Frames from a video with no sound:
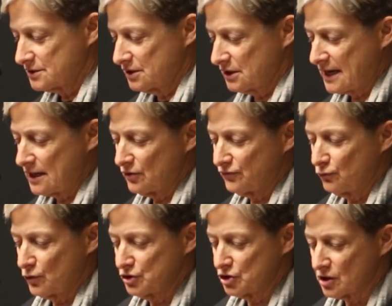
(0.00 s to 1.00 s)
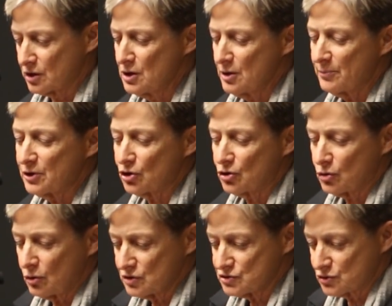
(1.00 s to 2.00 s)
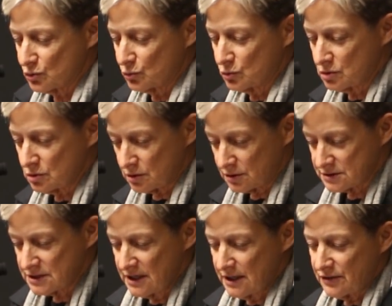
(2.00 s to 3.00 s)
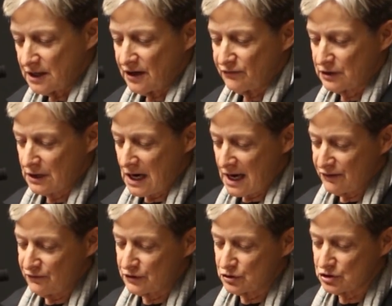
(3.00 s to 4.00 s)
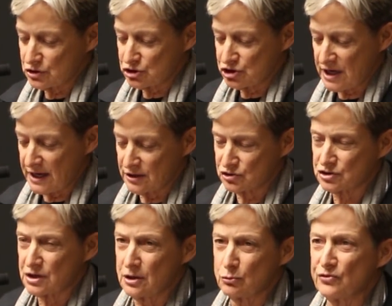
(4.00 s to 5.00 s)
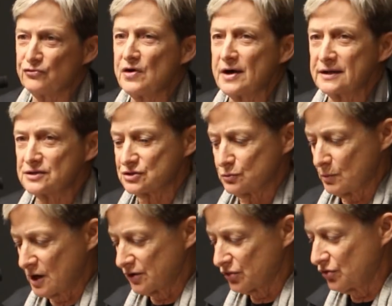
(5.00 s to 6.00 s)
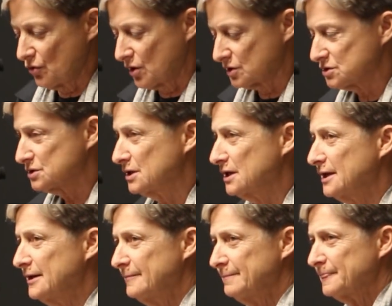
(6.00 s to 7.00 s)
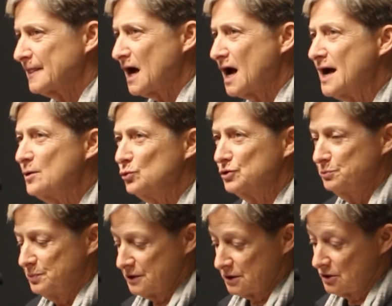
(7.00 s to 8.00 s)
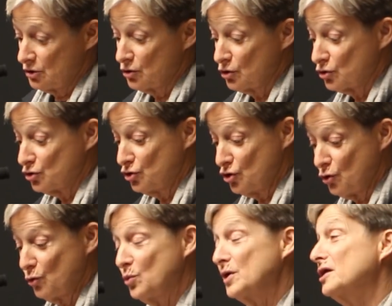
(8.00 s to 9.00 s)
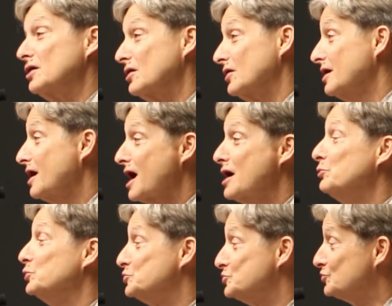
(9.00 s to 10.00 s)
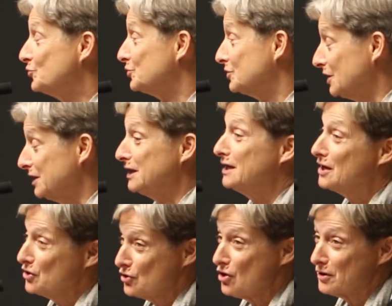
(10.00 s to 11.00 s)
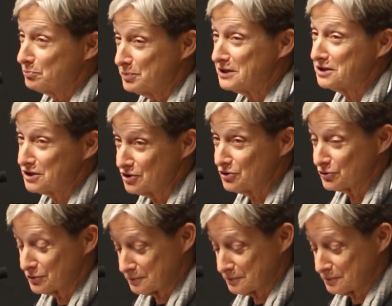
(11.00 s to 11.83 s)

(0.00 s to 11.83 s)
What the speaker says: California, but across the world, that have enlivened, changed, and revised my thought? I would be nowhere. I would certainly not be here.